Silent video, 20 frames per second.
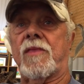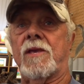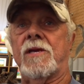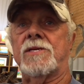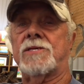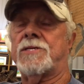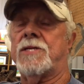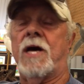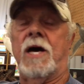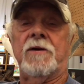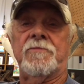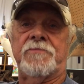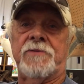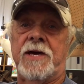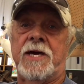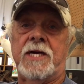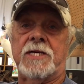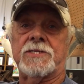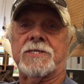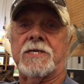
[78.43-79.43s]
It's not
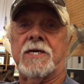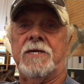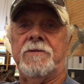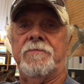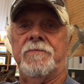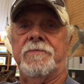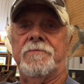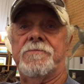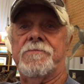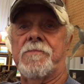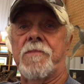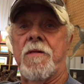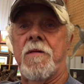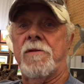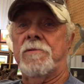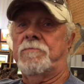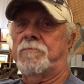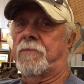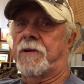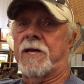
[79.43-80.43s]
fancy,
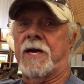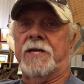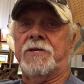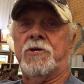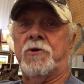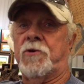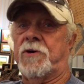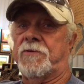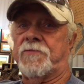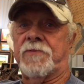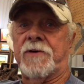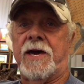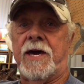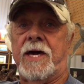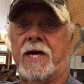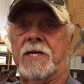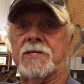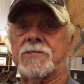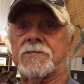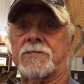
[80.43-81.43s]
but I do it
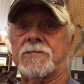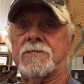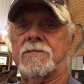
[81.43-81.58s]
fast.